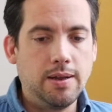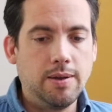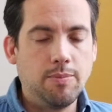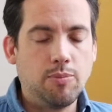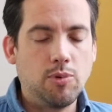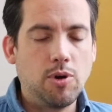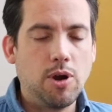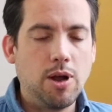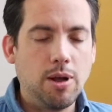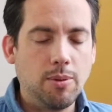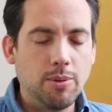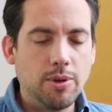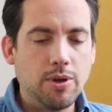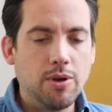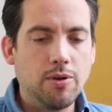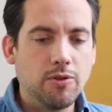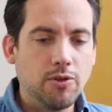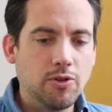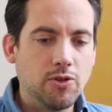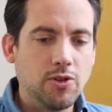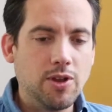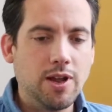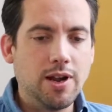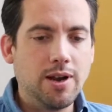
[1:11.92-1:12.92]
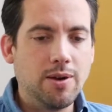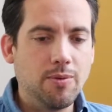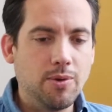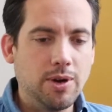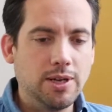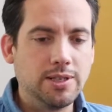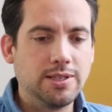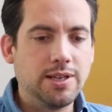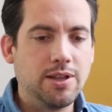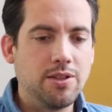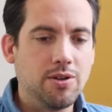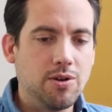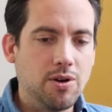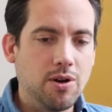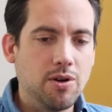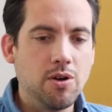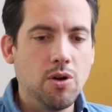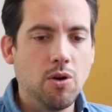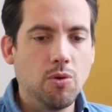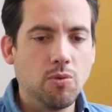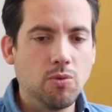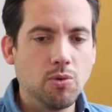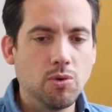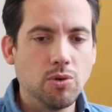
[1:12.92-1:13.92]
Probably overstated when I say there are
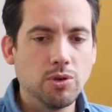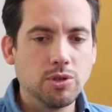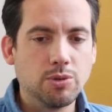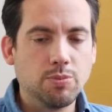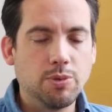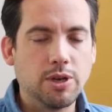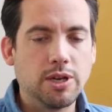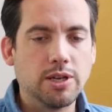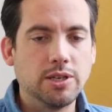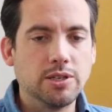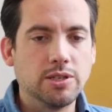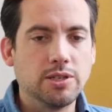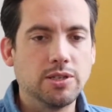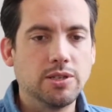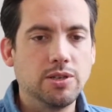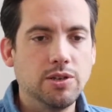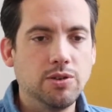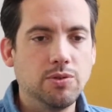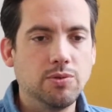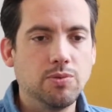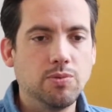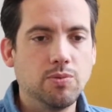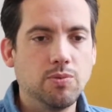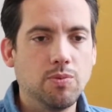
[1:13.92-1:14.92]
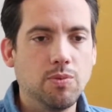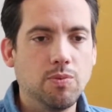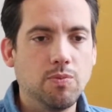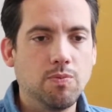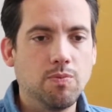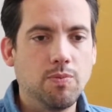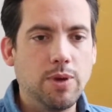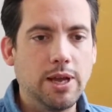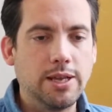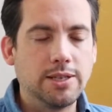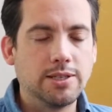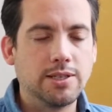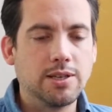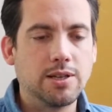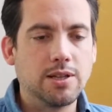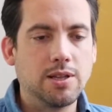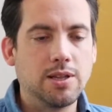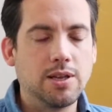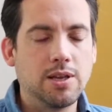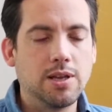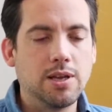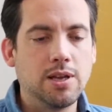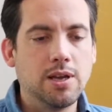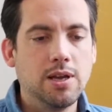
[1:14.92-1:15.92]
no rules, because you
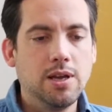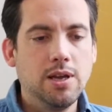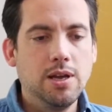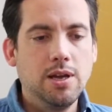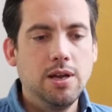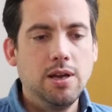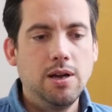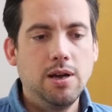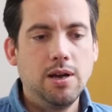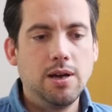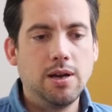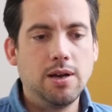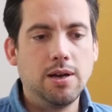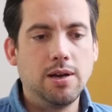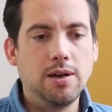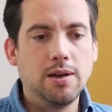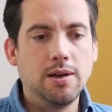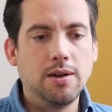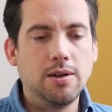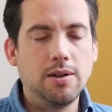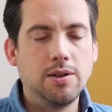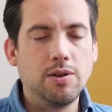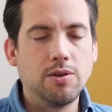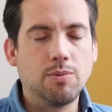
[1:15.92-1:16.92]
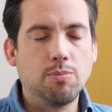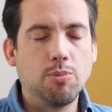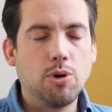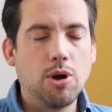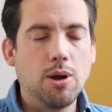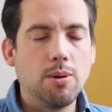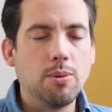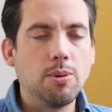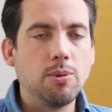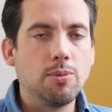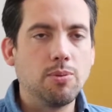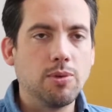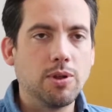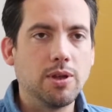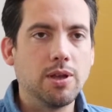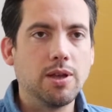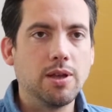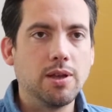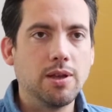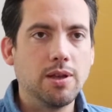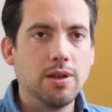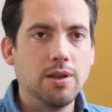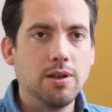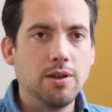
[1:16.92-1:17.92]
basically, your
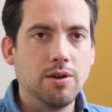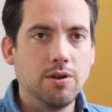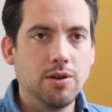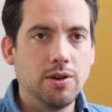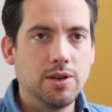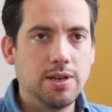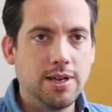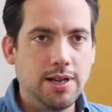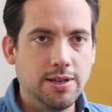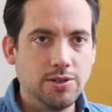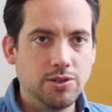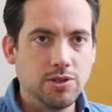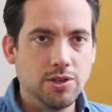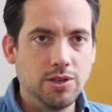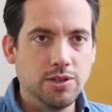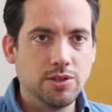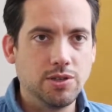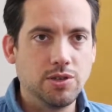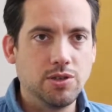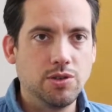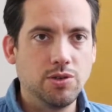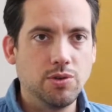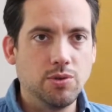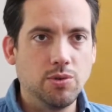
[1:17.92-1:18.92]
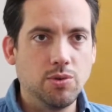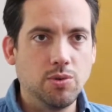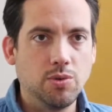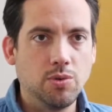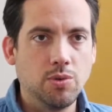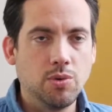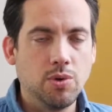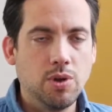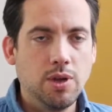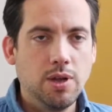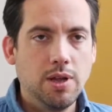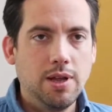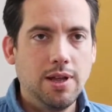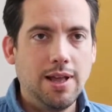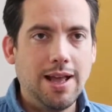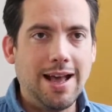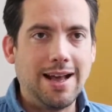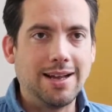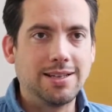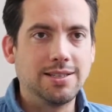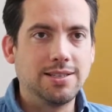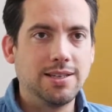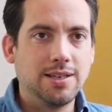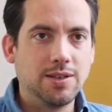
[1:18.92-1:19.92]
intention is to
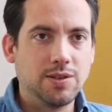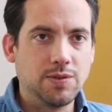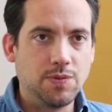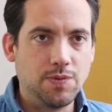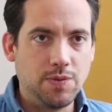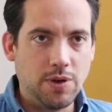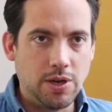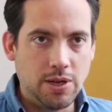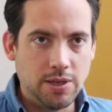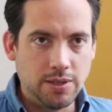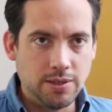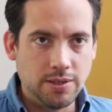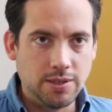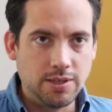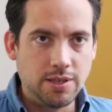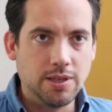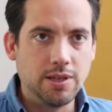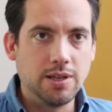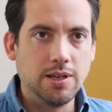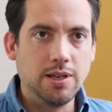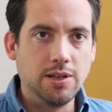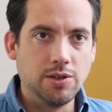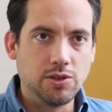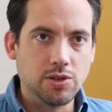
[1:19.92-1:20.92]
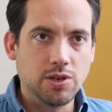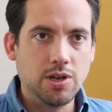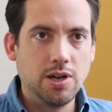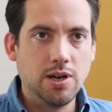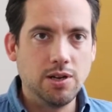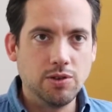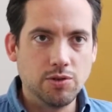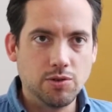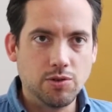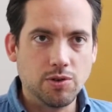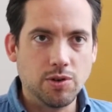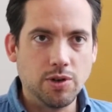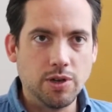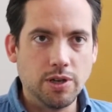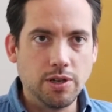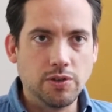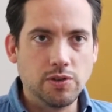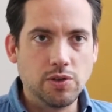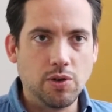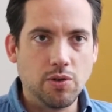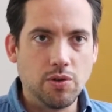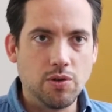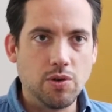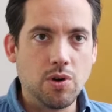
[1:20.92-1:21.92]
access funds in each country,
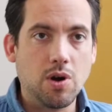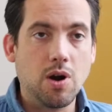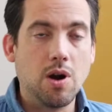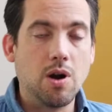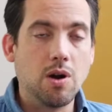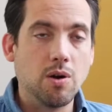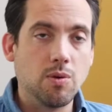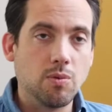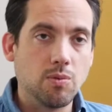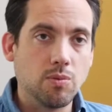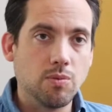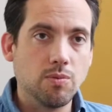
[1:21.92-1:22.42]
so there are